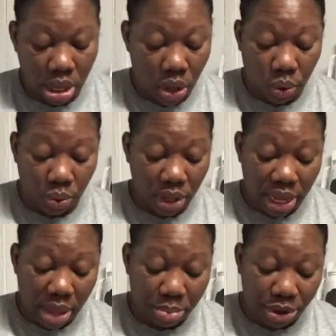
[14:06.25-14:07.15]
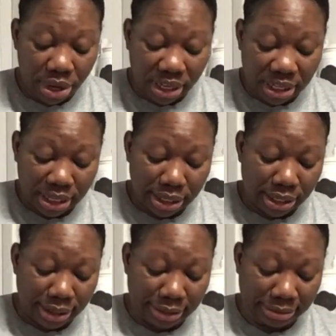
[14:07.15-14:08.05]
Only at
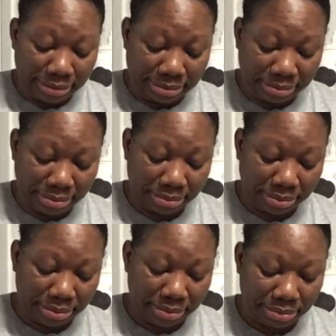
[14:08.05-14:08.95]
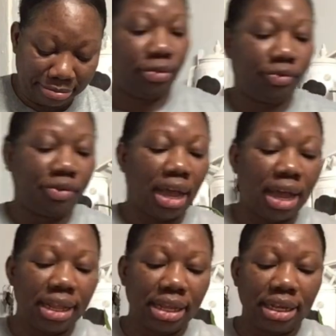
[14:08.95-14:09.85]
Burlington.
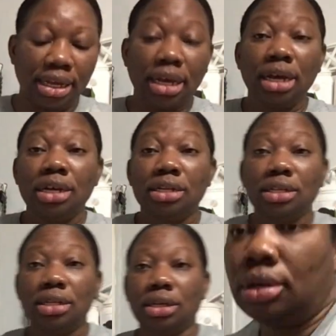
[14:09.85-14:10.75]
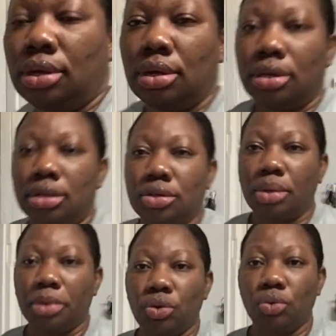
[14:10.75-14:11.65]
Finally. So I'm
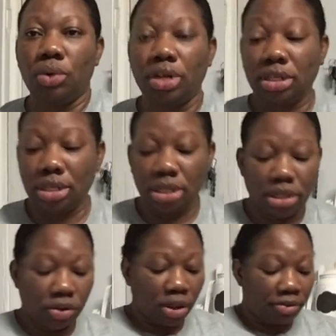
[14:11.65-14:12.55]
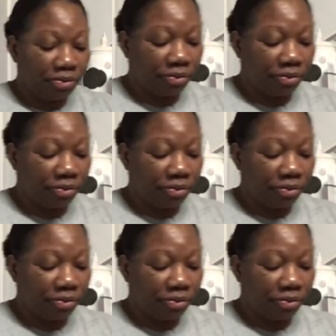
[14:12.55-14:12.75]
gonna go wash these off.